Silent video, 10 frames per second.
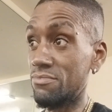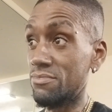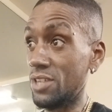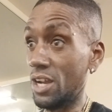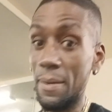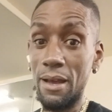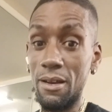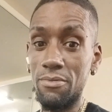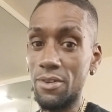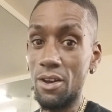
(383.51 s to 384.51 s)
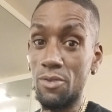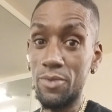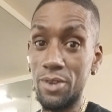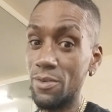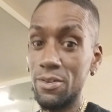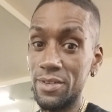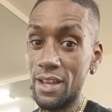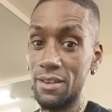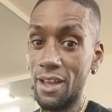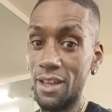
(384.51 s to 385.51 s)
took them out. No, we don't want that,
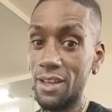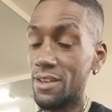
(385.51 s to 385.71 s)
okay?